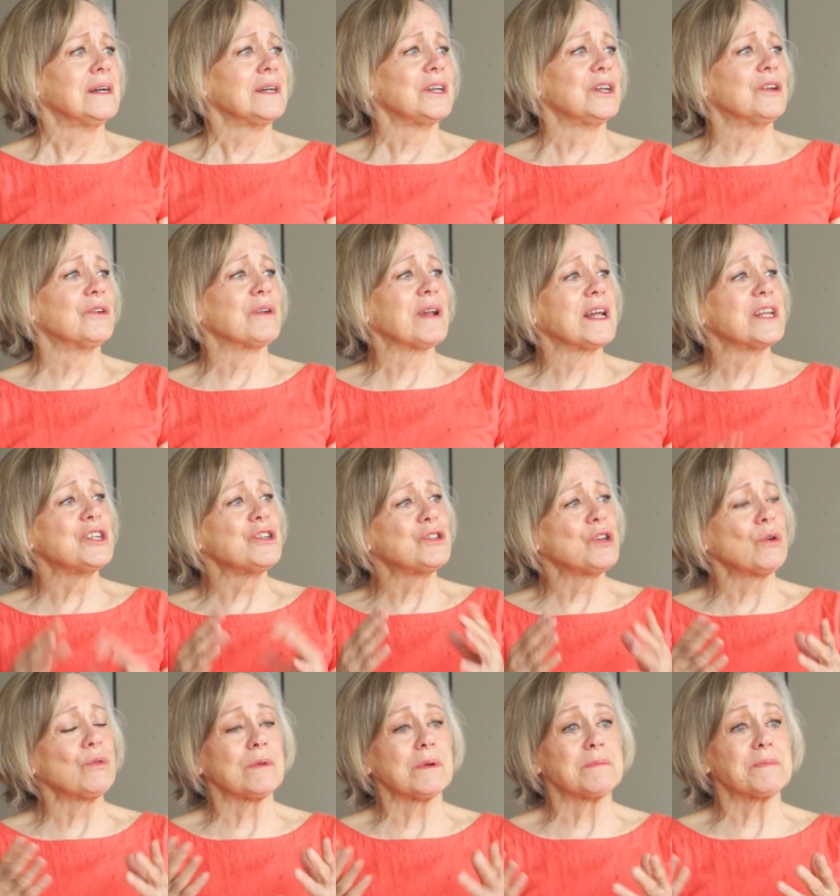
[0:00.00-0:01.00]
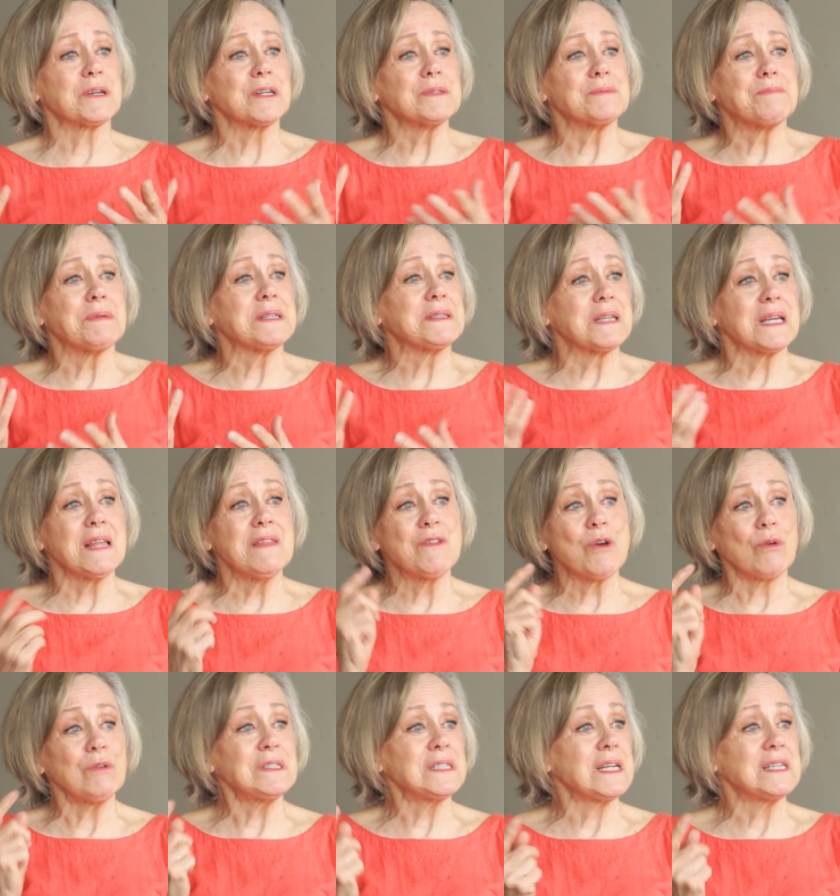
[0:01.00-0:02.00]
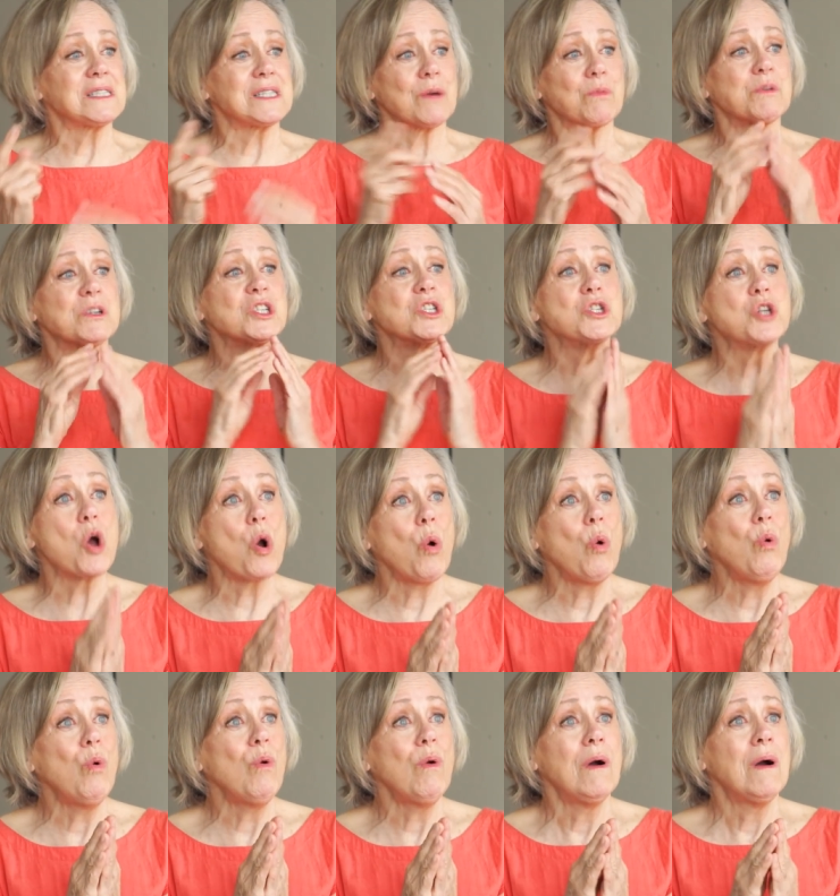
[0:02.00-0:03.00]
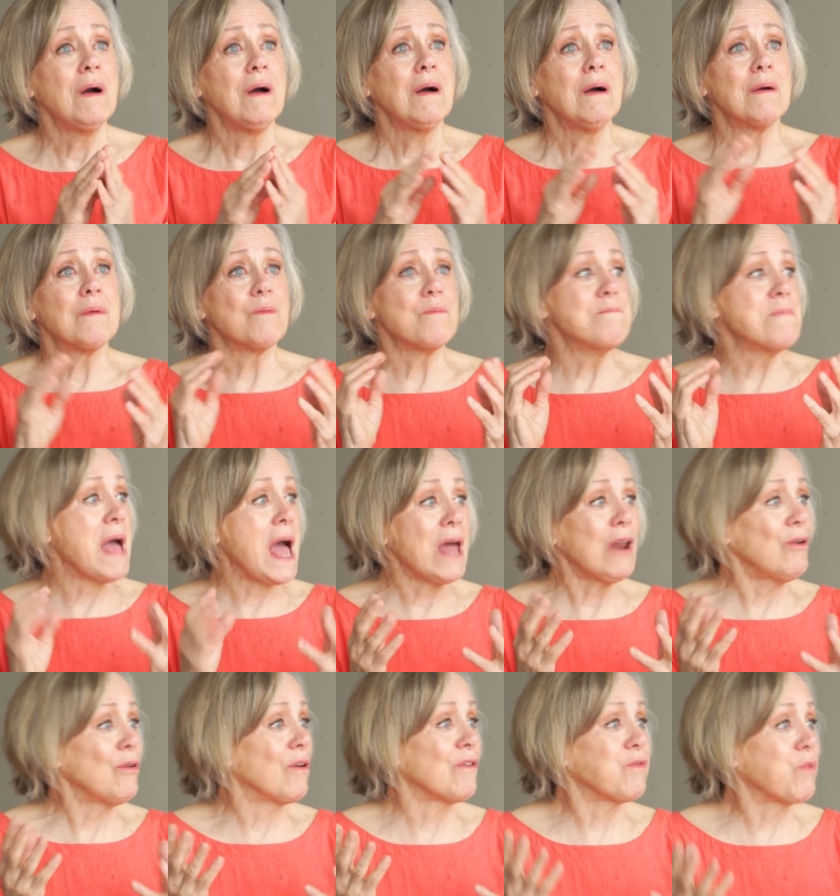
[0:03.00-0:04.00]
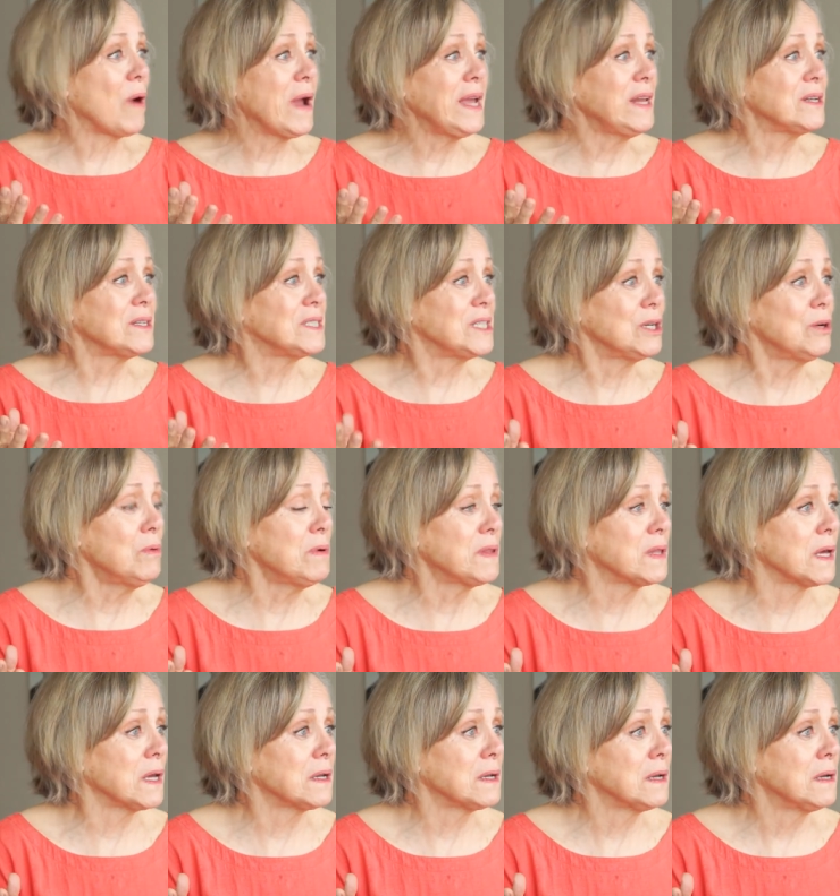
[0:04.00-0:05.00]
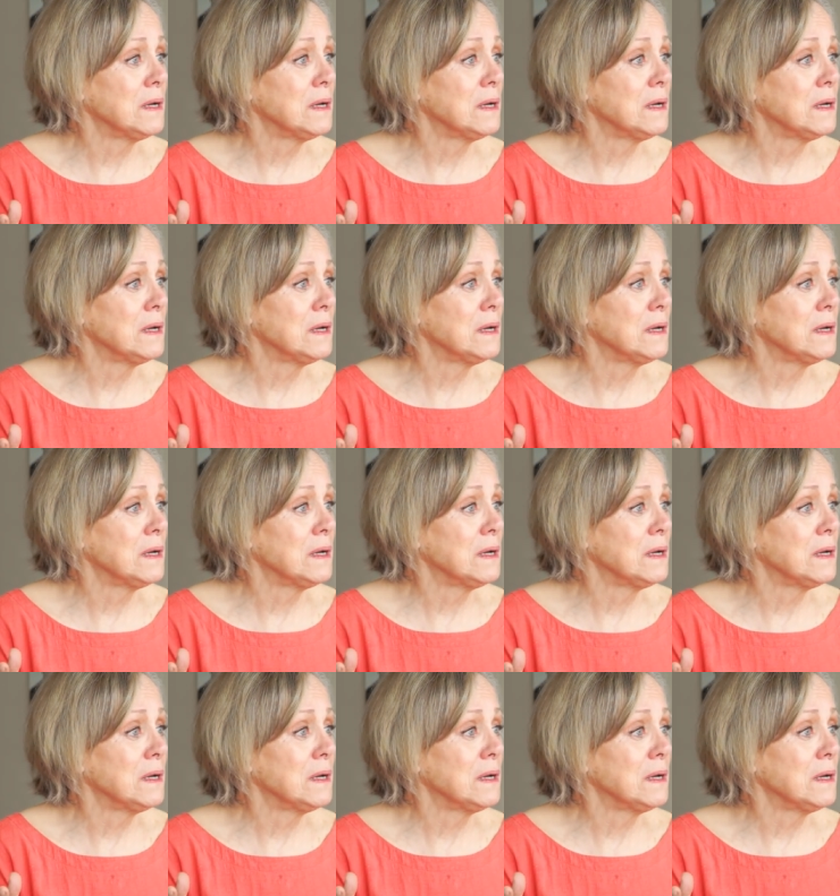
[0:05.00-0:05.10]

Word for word: You know, like you don't, because, but in those days there was no manner of way to deal with it.